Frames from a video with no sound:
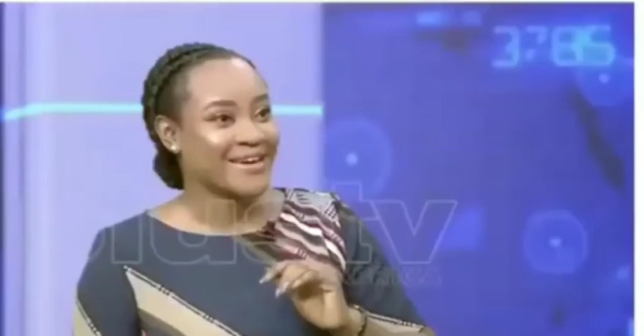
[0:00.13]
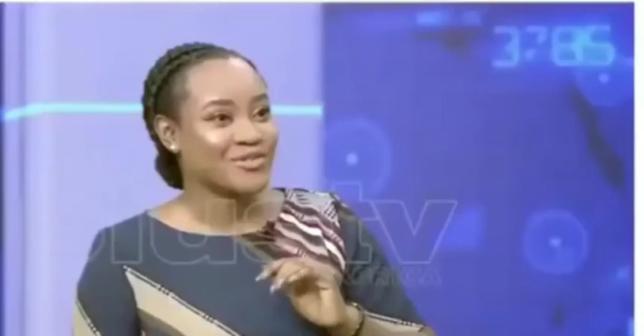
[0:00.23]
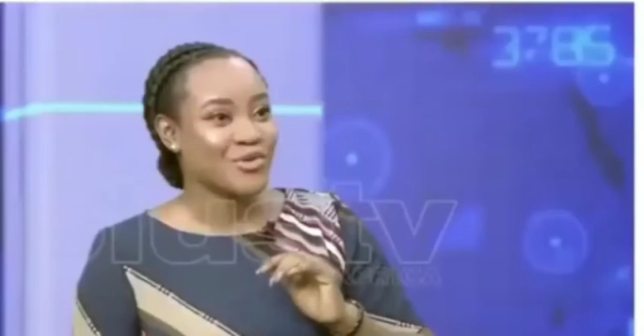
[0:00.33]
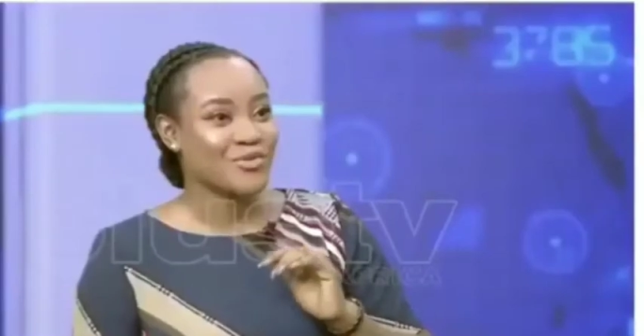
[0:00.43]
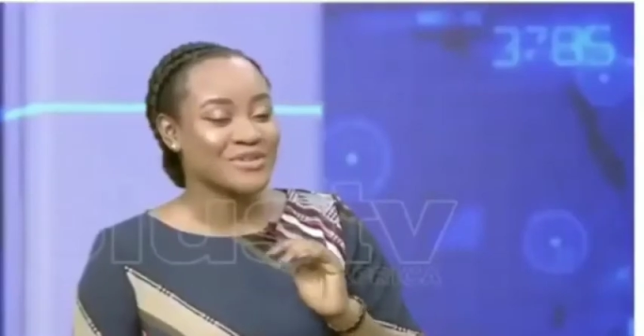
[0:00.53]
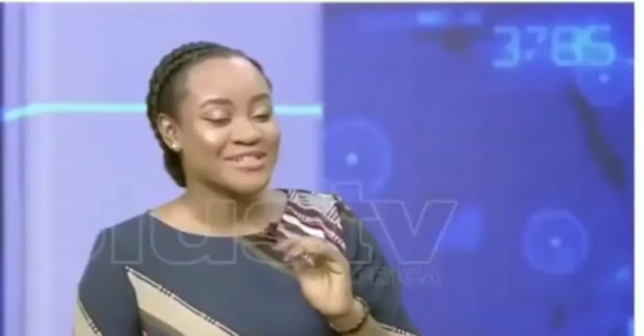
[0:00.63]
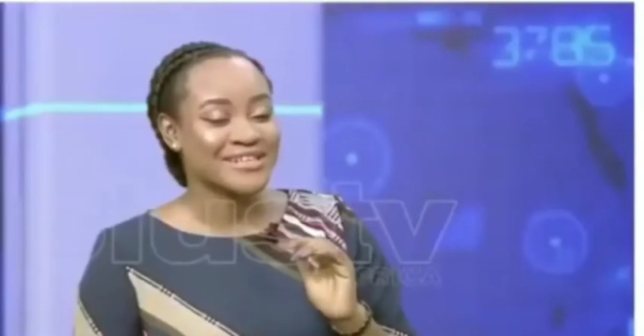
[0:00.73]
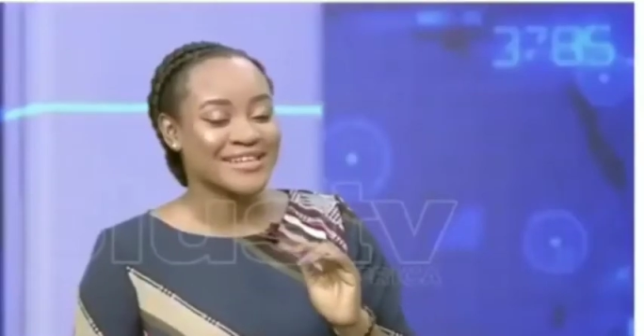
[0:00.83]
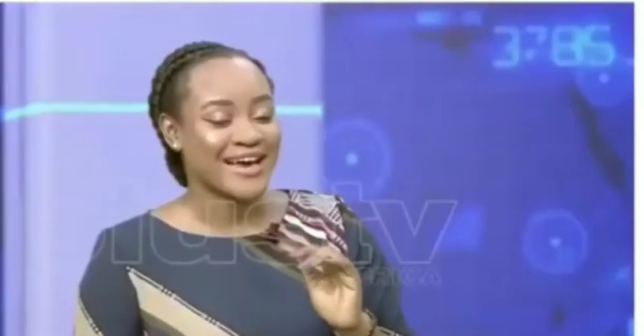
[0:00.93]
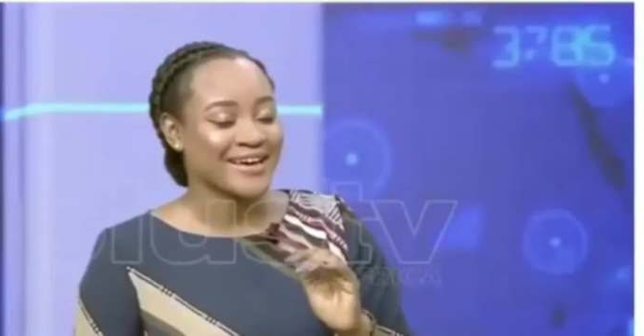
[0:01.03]

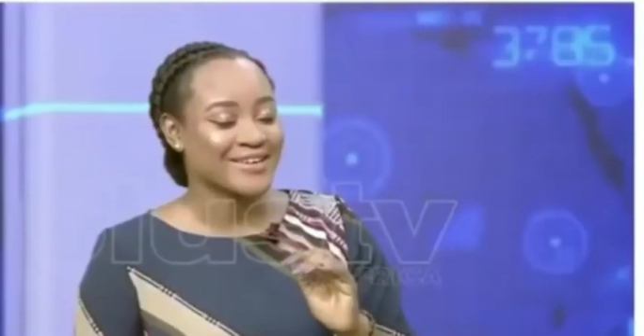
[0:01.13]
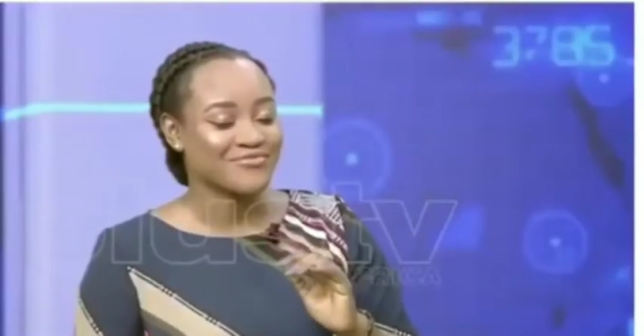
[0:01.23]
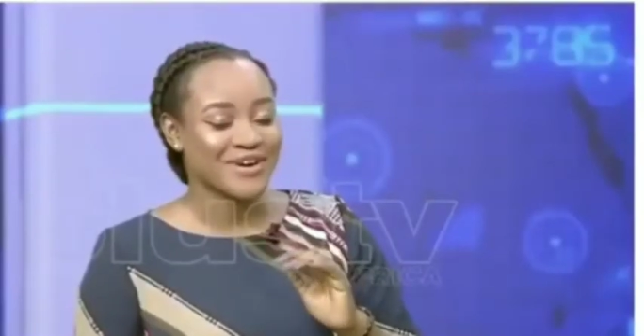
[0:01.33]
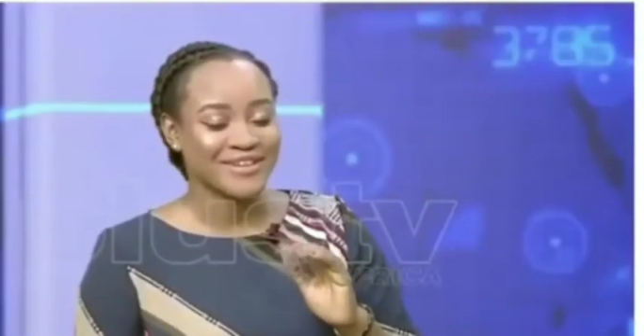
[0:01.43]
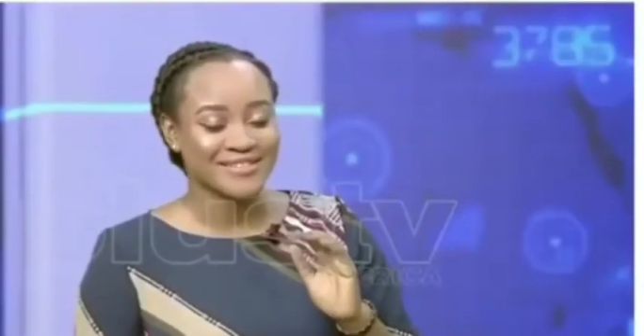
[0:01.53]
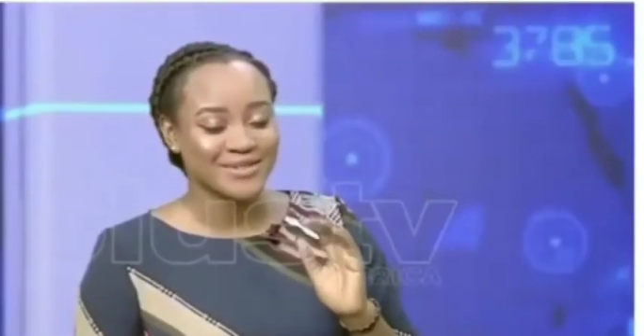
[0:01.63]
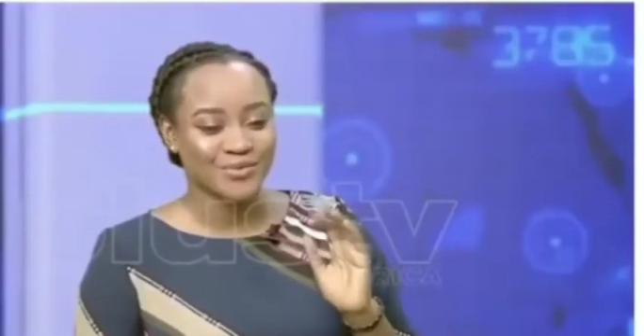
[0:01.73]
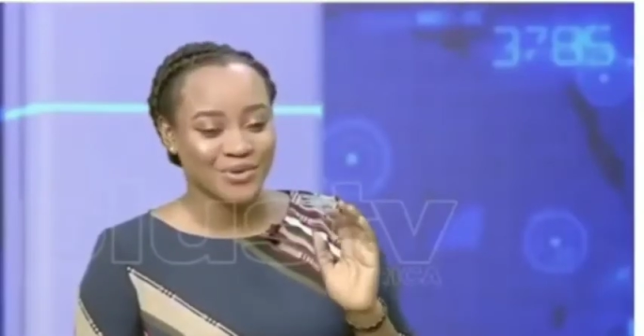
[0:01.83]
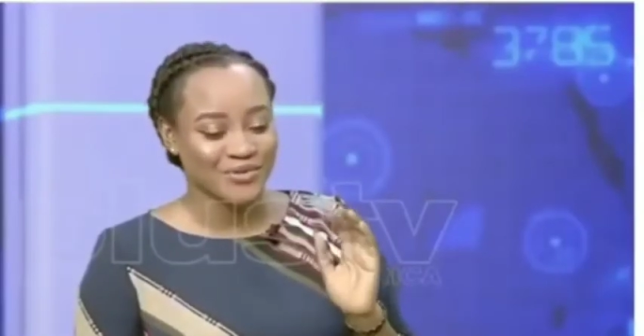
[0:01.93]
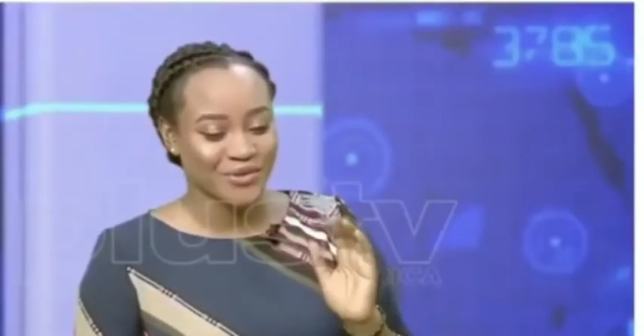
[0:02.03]
Ladies and
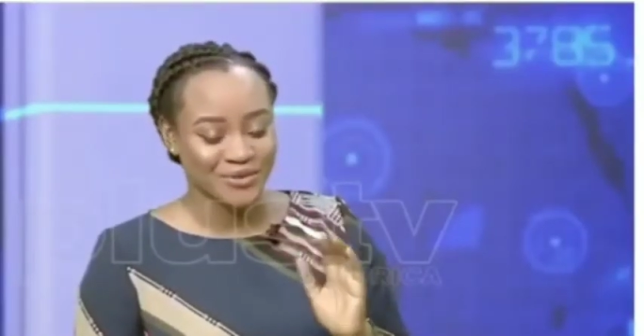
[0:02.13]
gentlemen,